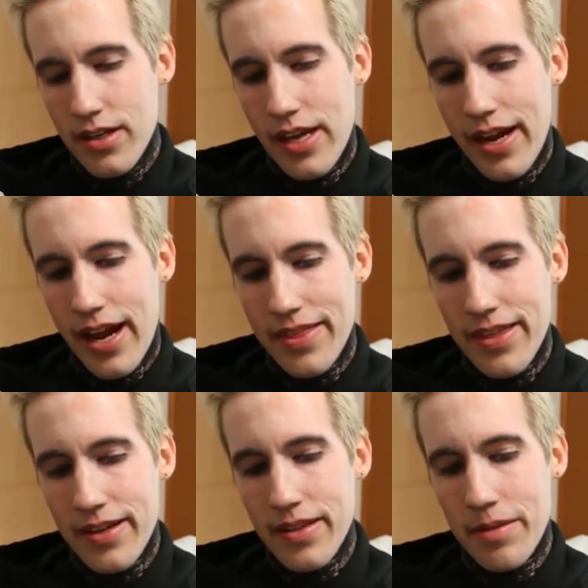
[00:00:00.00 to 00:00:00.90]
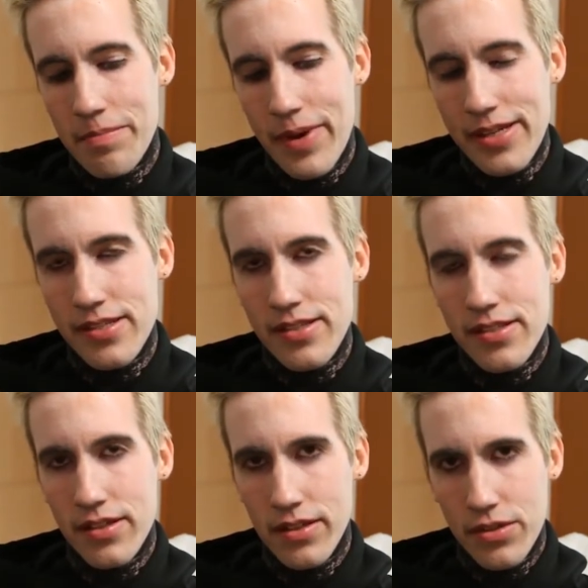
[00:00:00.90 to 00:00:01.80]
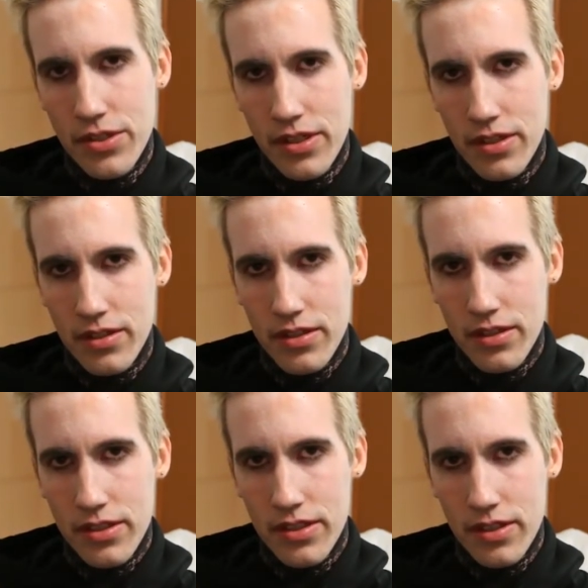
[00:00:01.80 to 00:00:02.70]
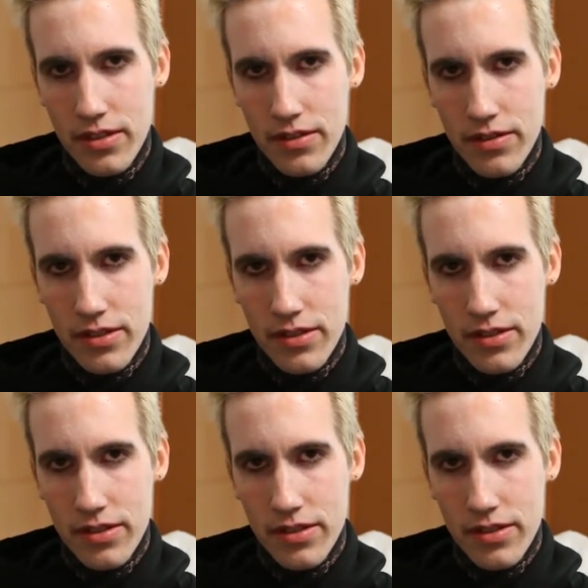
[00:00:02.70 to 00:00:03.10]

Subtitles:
And I think the best solution to